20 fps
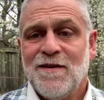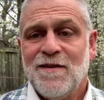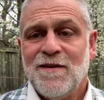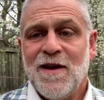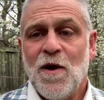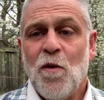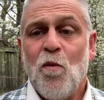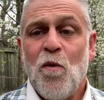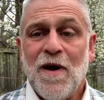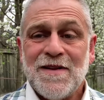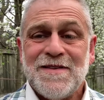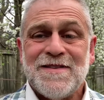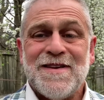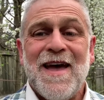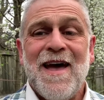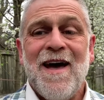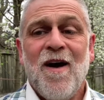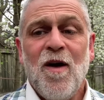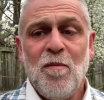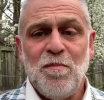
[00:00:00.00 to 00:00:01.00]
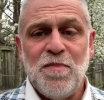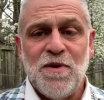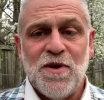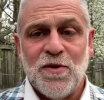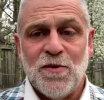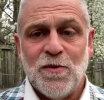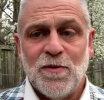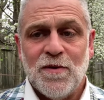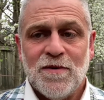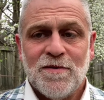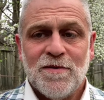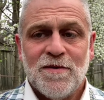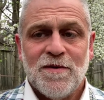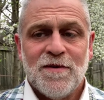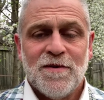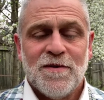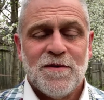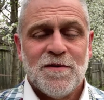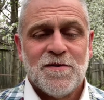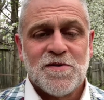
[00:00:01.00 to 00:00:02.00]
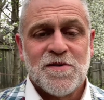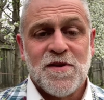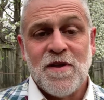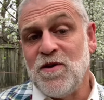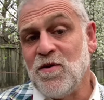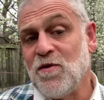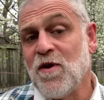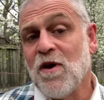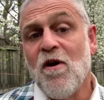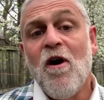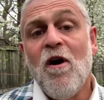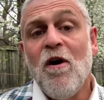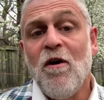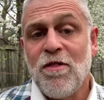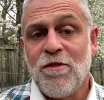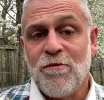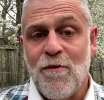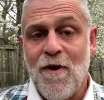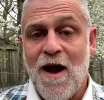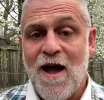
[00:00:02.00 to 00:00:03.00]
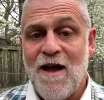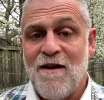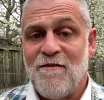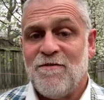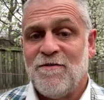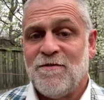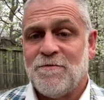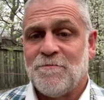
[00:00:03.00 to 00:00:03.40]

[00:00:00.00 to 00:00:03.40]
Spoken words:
and want to help you so that you can all thrive.